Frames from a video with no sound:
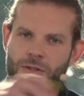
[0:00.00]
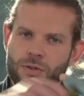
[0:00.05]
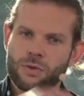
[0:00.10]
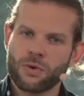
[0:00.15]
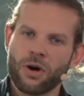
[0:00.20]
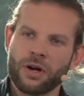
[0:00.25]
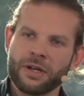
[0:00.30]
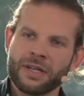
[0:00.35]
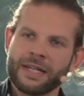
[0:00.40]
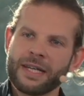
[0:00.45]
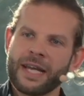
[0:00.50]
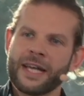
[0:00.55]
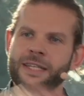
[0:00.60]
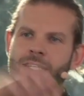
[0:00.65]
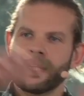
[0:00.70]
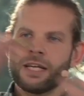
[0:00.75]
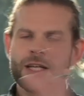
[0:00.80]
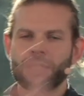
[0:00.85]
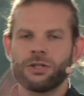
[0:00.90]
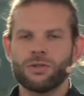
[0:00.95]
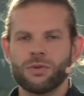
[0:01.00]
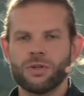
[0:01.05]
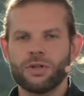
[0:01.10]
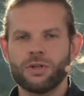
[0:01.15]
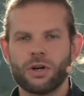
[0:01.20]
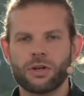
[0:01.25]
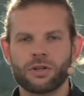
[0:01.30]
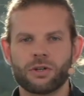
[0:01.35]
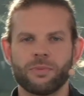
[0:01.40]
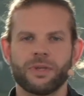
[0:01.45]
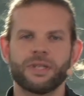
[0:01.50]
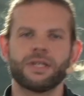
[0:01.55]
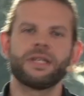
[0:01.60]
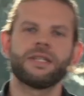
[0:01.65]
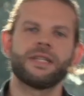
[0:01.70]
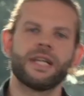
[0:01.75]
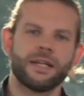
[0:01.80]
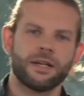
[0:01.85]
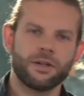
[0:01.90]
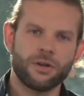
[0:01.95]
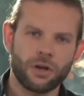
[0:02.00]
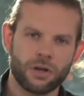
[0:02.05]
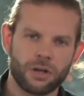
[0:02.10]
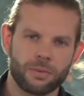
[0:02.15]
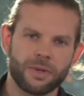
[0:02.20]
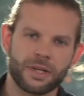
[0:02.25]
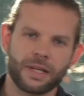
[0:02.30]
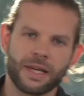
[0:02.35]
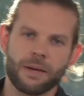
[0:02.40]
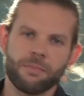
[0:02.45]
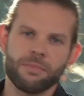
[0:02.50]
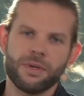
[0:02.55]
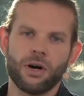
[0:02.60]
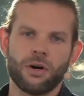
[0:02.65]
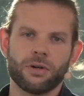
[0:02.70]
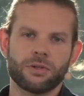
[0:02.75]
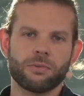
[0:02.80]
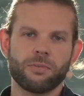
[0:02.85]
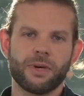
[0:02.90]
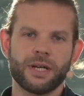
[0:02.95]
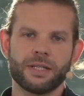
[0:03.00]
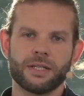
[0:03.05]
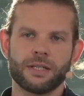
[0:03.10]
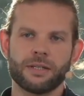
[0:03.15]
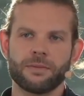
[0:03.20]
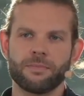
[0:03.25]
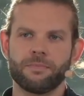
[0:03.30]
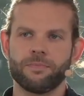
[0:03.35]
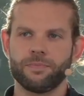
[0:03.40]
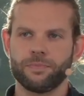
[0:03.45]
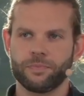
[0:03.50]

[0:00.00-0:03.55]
drawn the data into the document, and then the document can be automated.